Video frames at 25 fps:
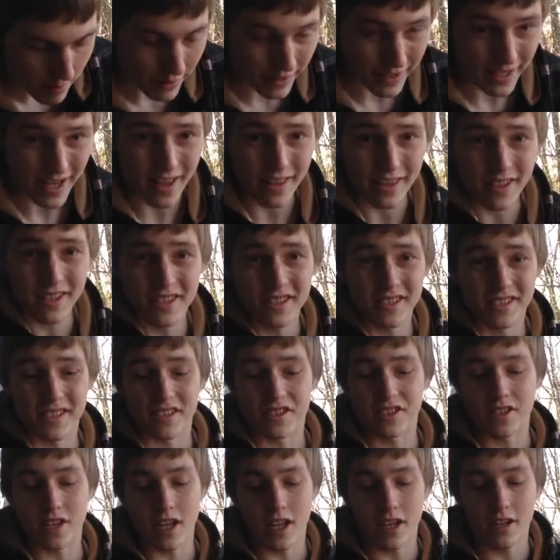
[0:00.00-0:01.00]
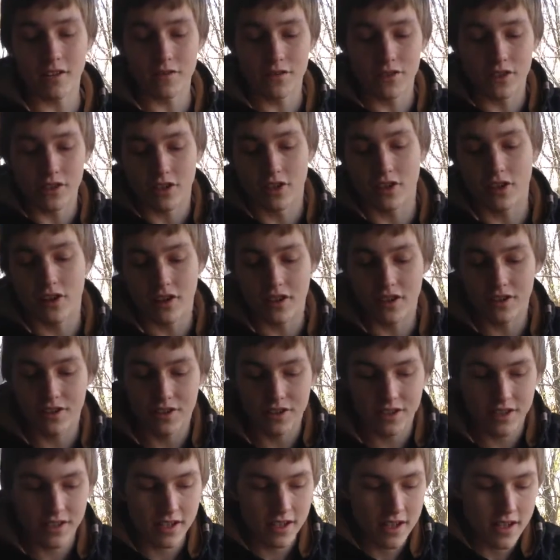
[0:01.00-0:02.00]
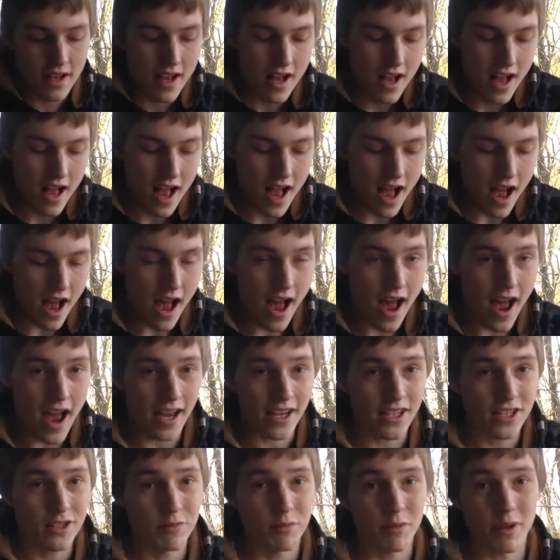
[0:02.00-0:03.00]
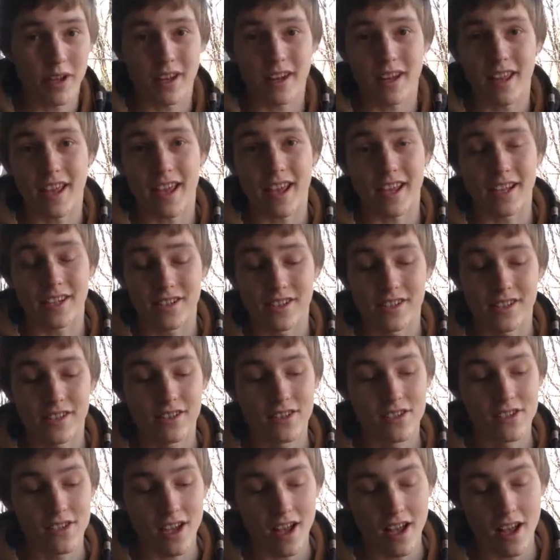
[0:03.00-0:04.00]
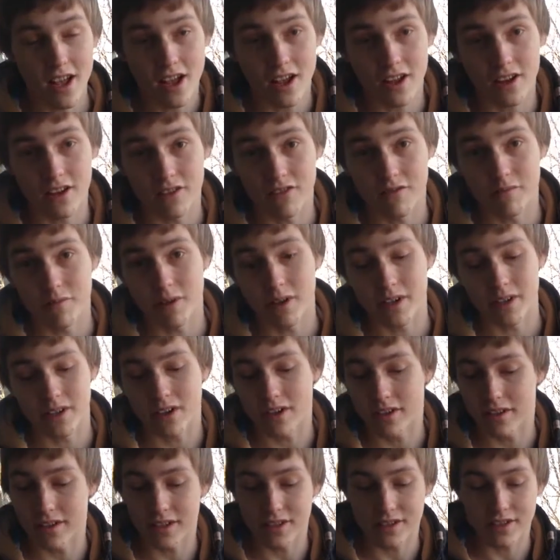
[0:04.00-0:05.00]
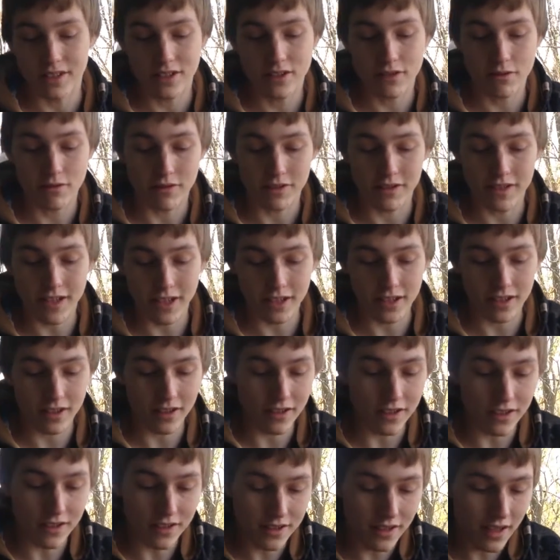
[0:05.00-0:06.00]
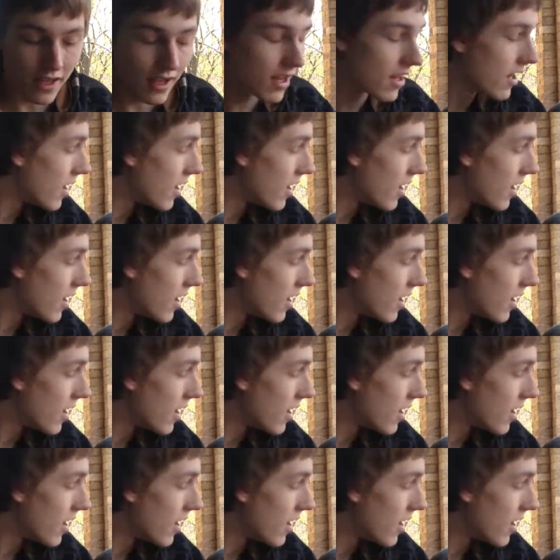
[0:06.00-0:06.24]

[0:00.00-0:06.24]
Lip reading: But yeah, this is a ton of cigars. I spent a ton of money on this. It's ridiculous.